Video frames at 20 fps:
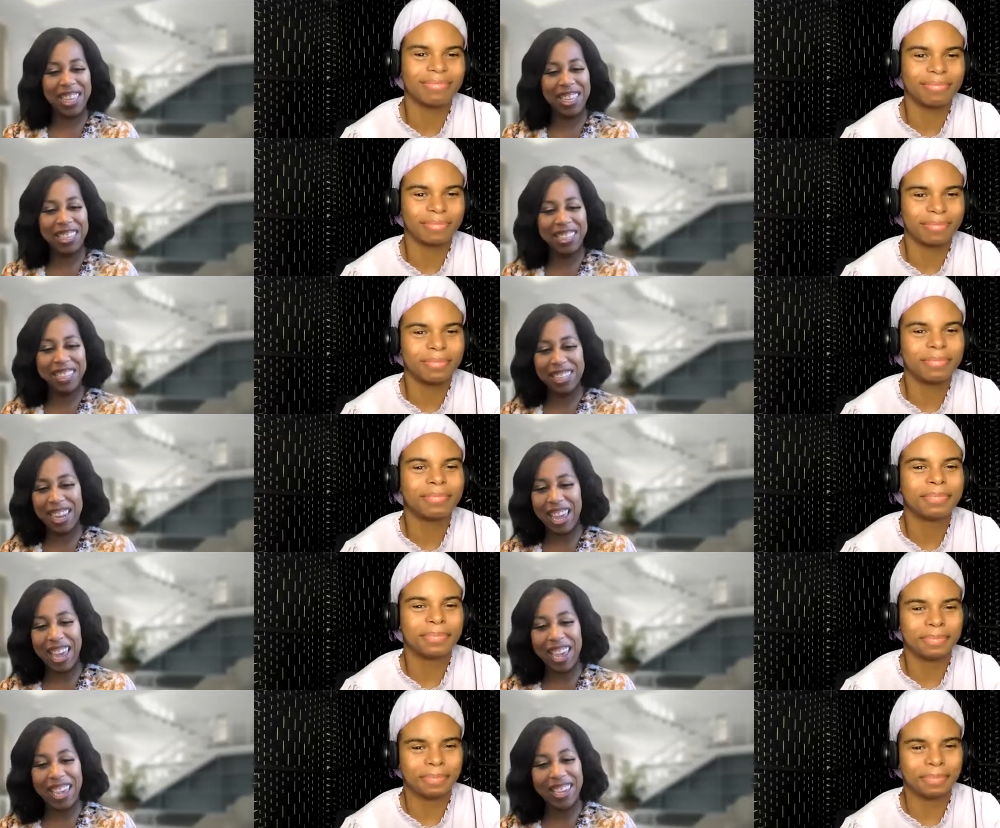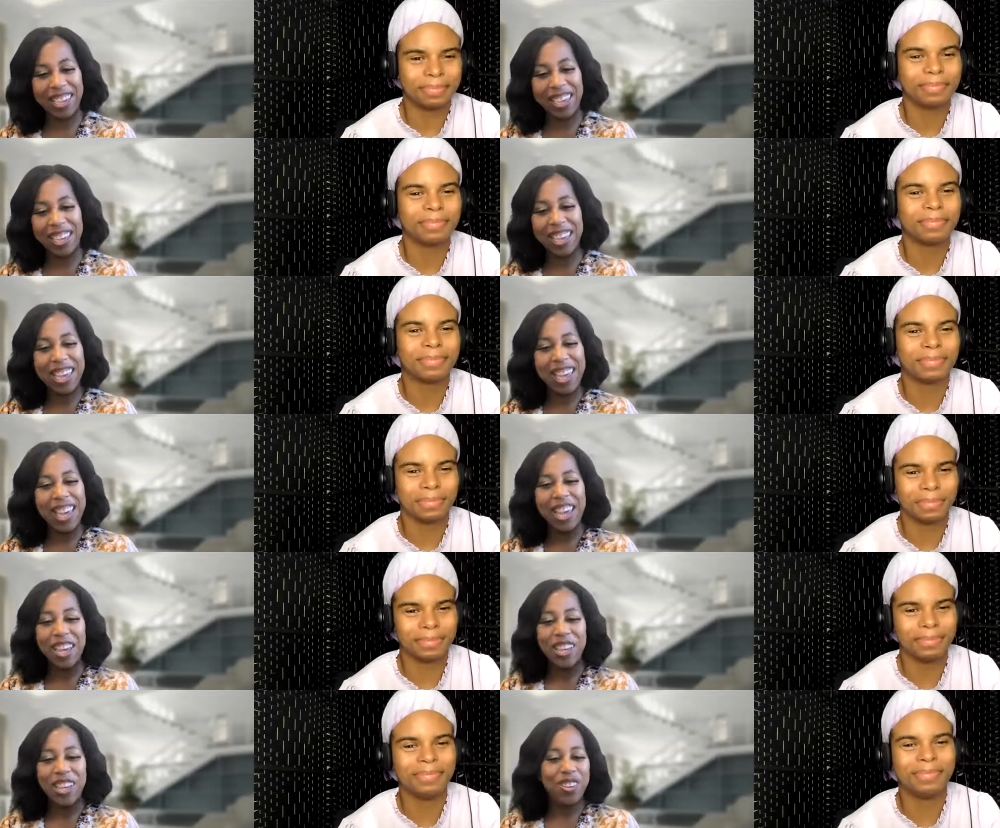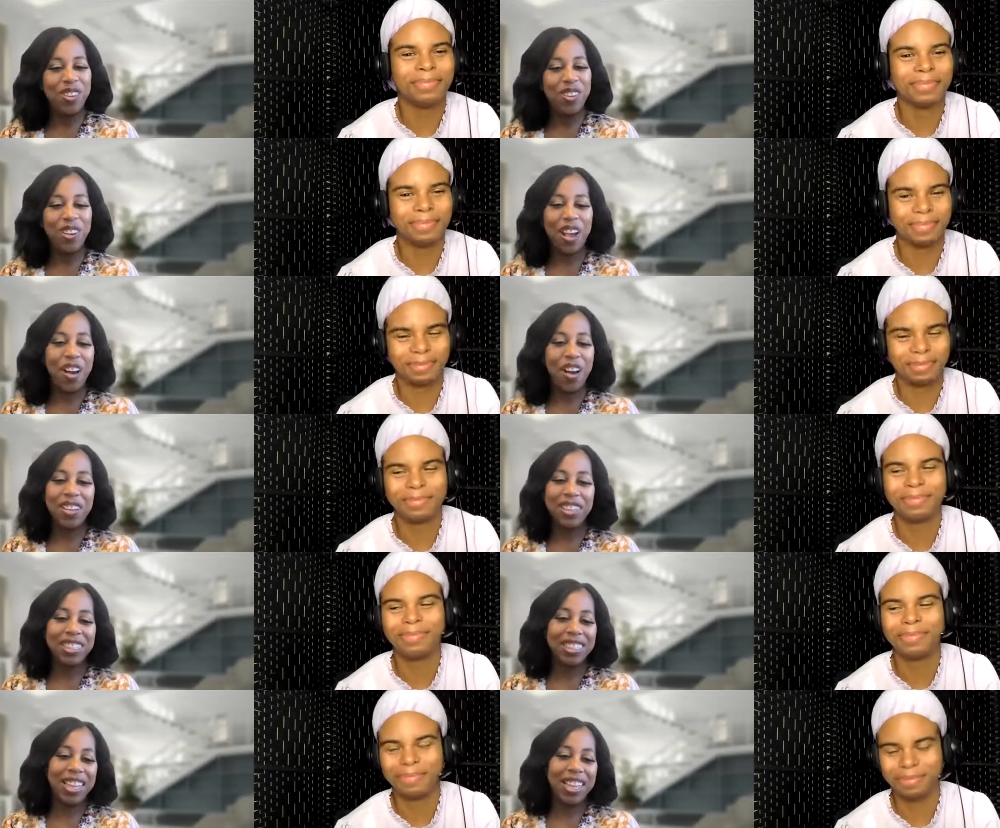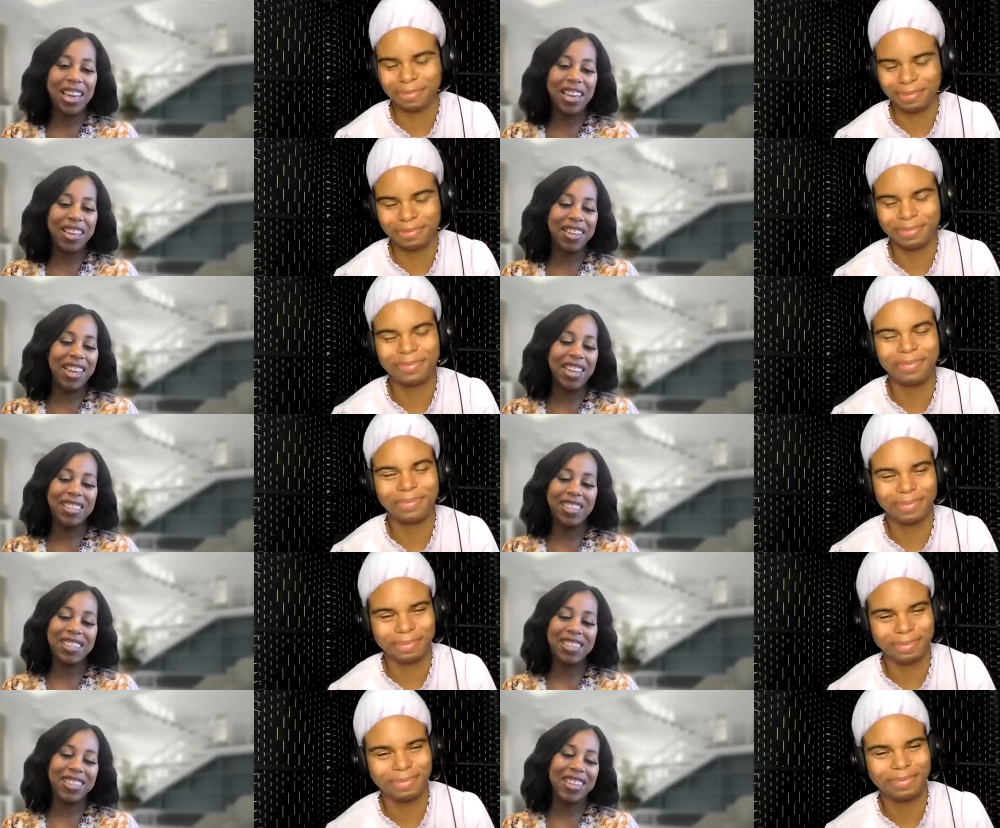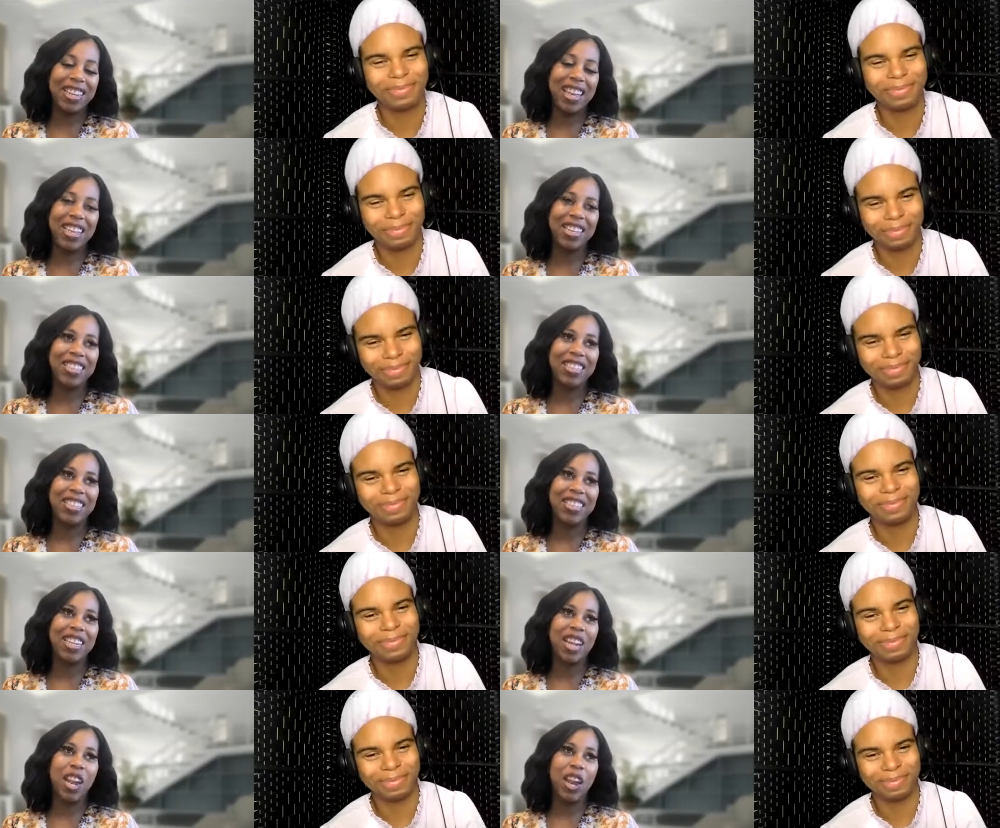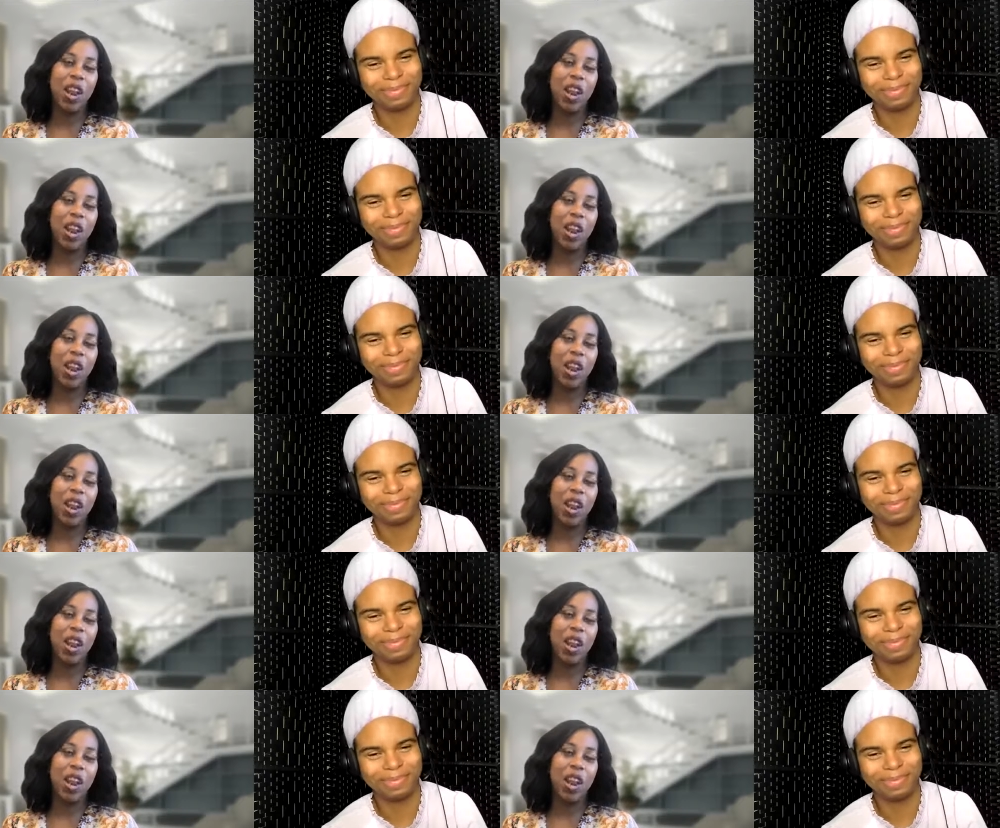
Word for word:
Speaker 1: it's like, you know, it's like that's that's